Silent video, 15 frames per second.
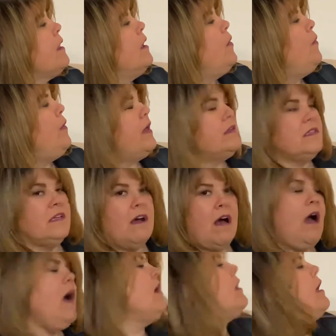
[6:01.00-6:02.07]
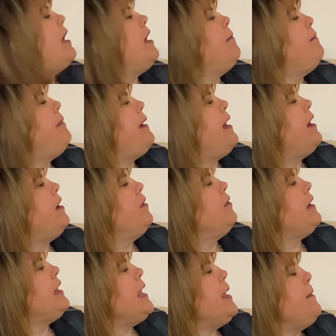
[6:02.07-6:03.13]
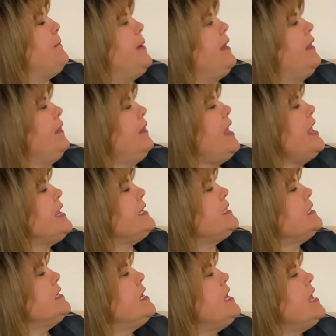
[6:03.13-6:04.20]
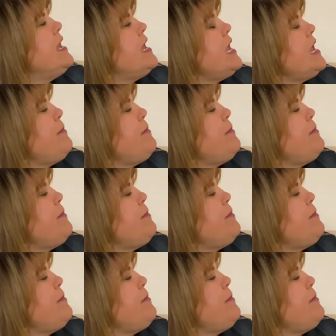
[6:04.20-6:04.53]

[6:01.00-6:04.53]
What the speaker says: Well, talk about impolite. He